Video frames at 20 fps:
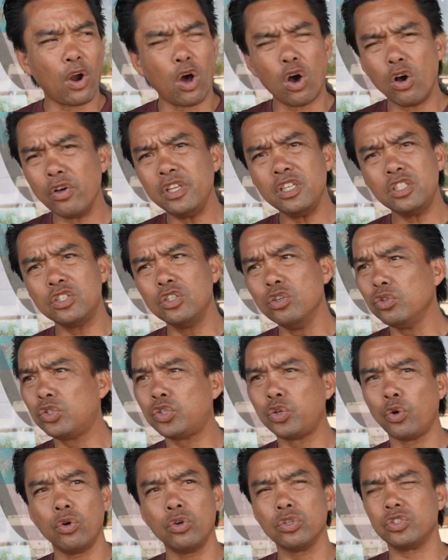All these new
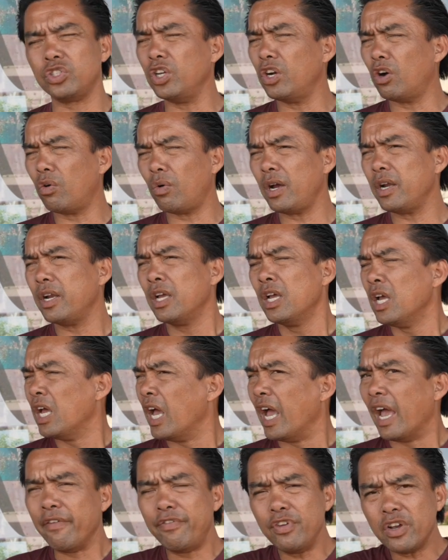tools, you know what?
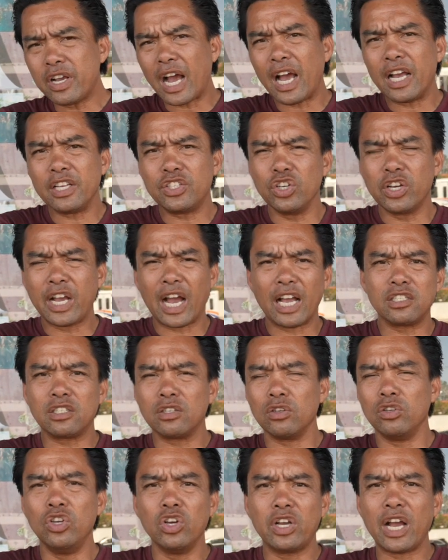If you guys, you guys,
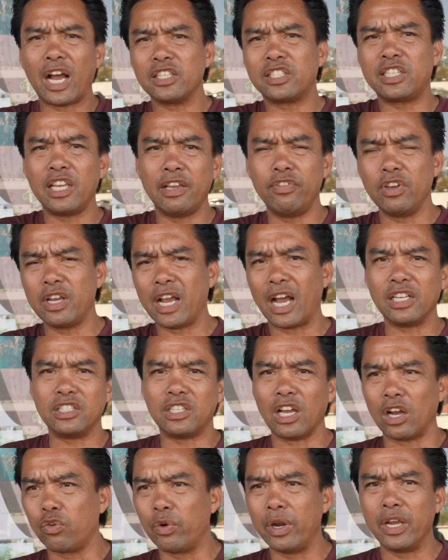you guys see if you guys
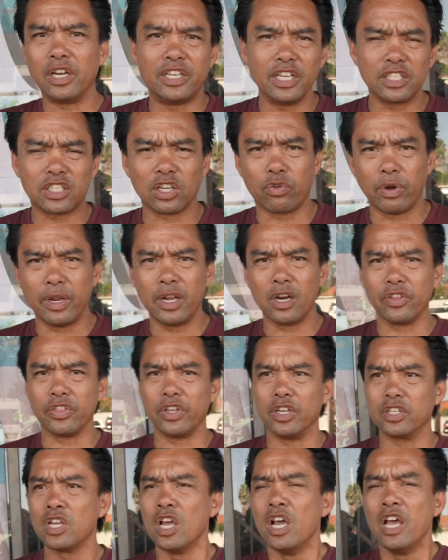agree or disagree on
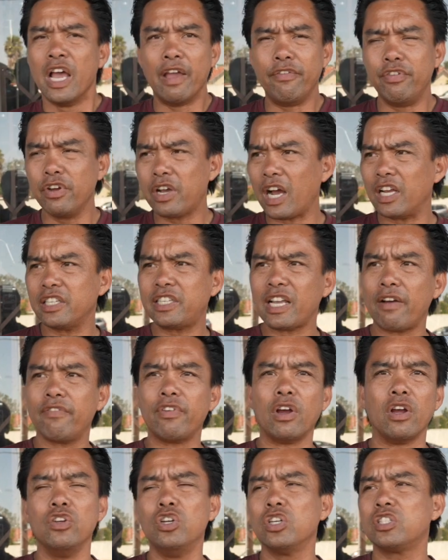this. If you guys have
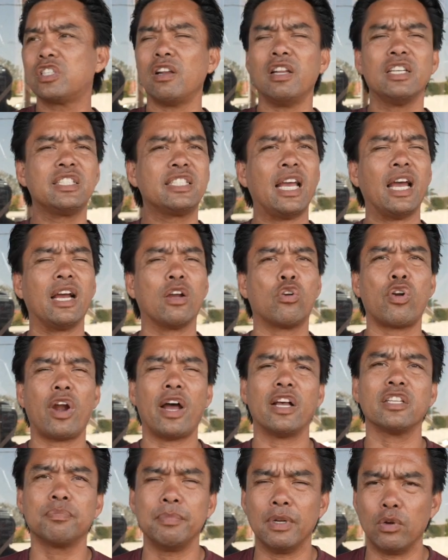yourself, let's say a
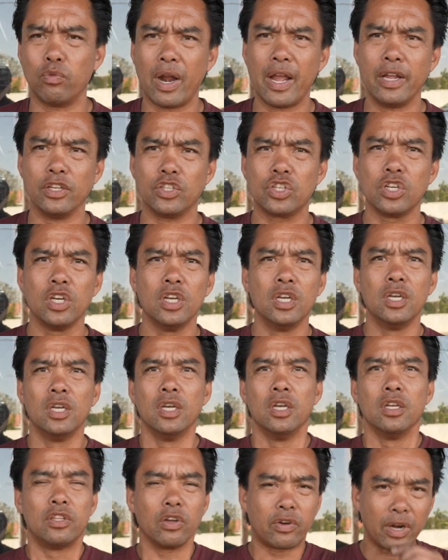Craftsman wrench.
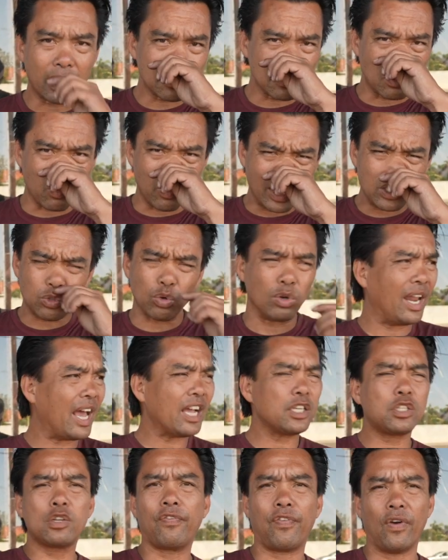The Craftsman wrench will
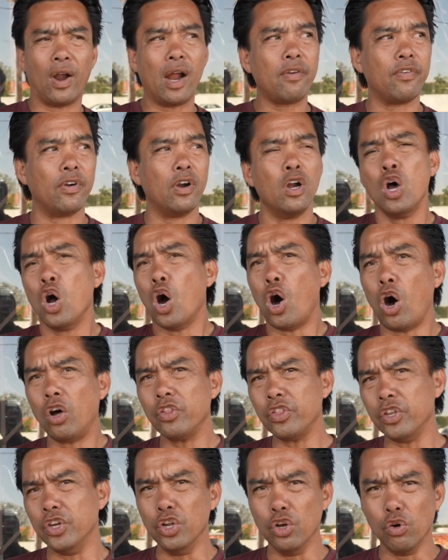last you forever. All
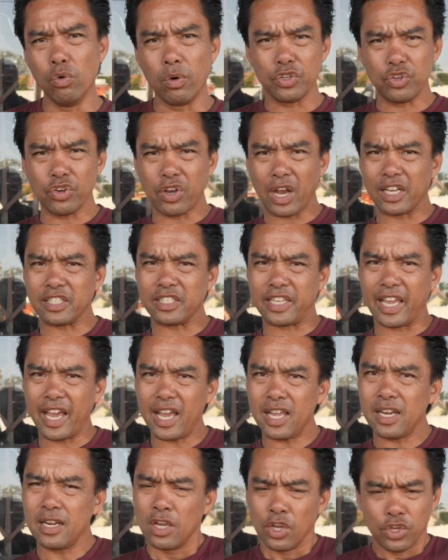the new one you guys
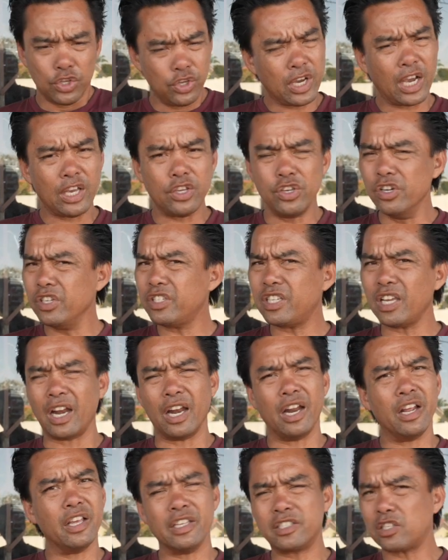get, you guys use it,
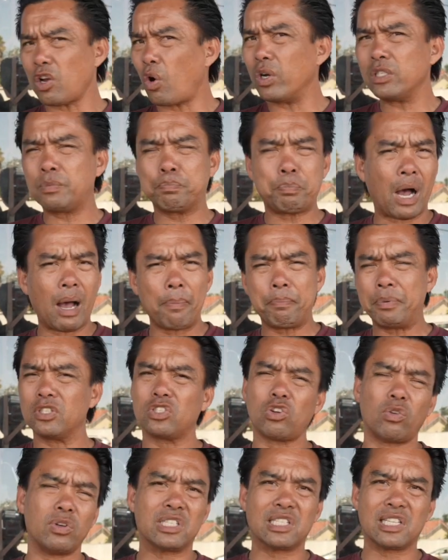it's always popping, it's
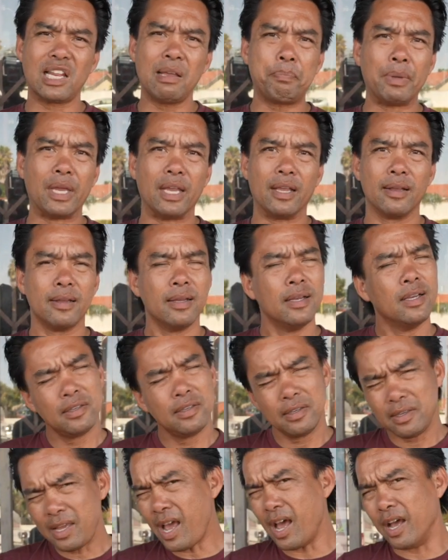always slipping.
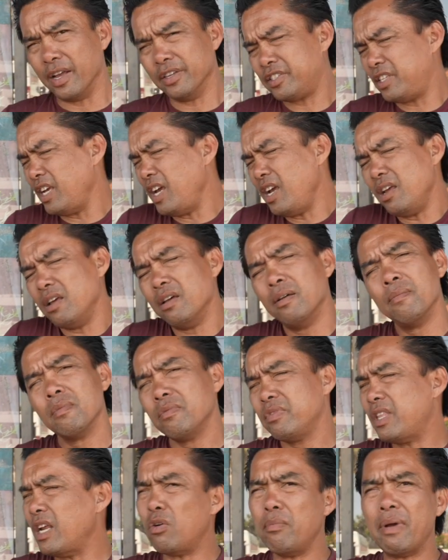Yeah, see?
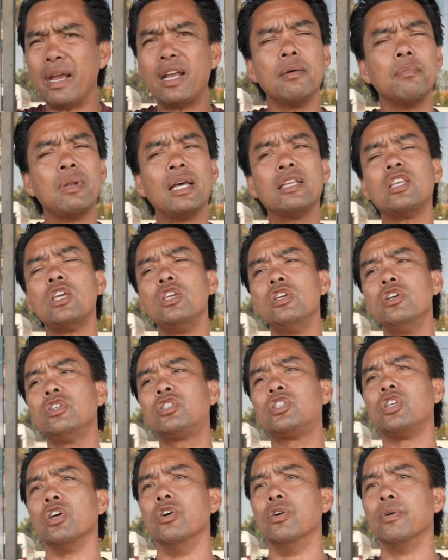They don't make them like they used
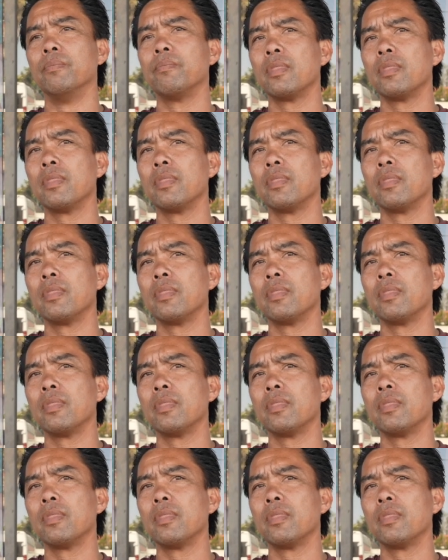to.